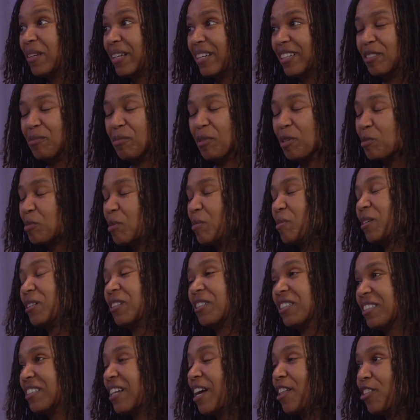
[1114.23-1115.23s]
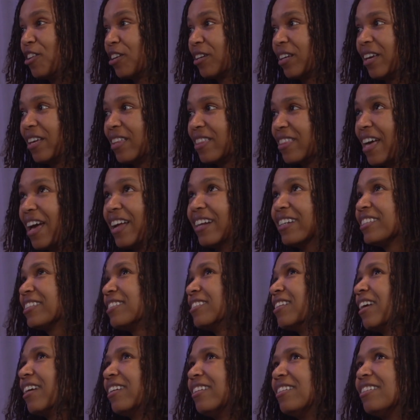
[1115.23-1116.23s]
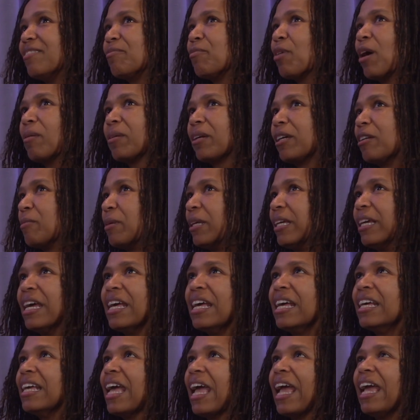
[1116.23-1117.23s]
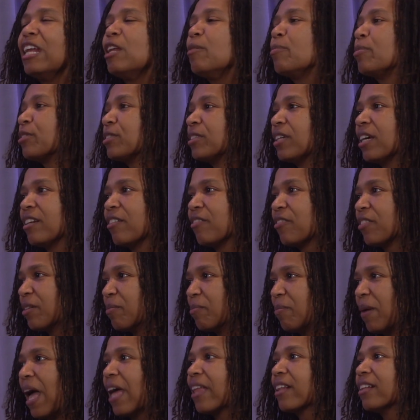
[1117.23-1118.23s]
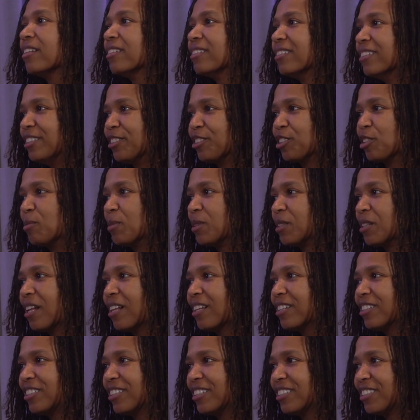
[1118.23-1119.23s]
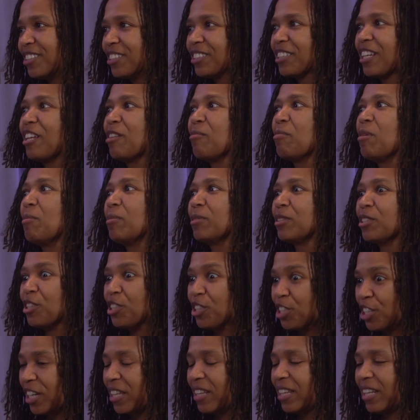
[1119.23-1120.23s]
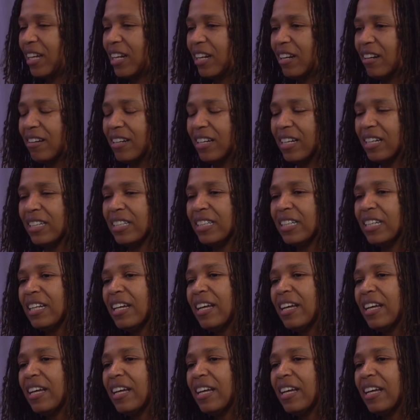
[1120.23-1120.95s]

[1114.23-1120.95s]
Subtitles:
Because most people are just not looking. That is like probably going to be 80% of the battle in dermatology, is just getting people to look in that area.